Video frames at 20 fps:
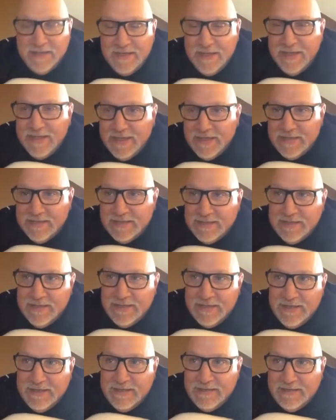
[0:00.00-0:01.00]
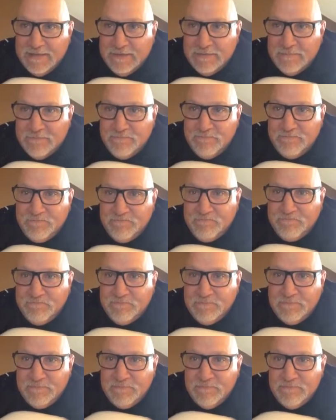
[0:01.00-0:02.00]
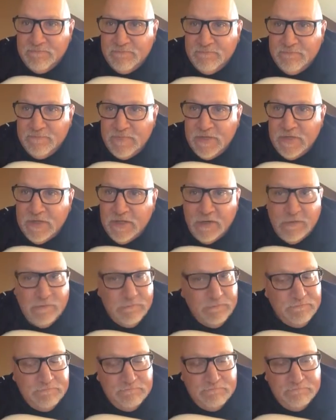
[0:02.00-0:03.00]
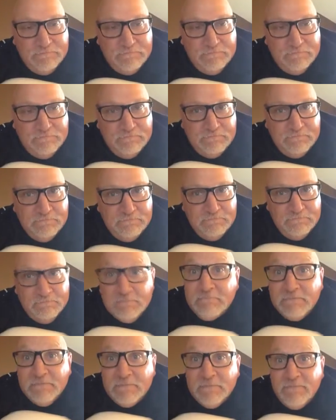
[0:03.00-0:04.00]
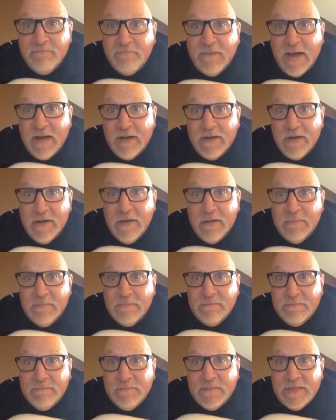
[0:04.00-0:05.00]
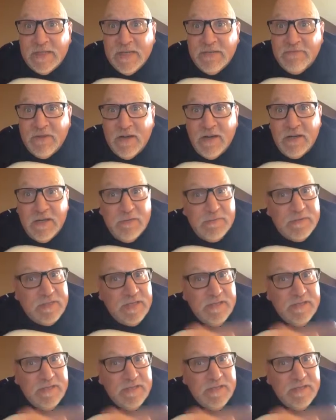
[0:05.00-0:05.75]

and uh, you know, fired up. Stay fired up.